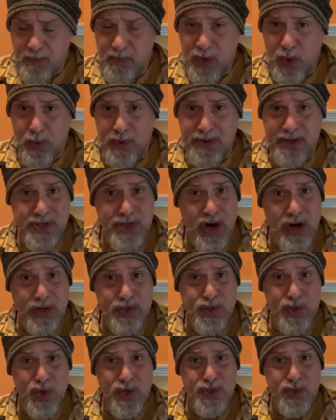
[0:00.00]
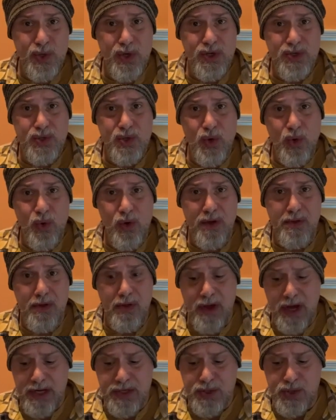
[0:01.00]
with the dark soy sauce or the
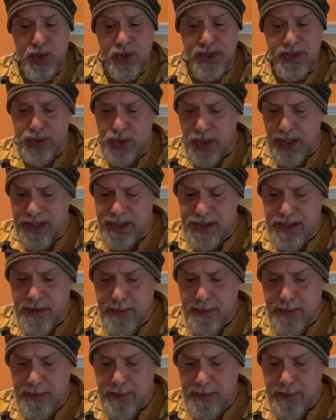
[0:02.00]
light soy sauce.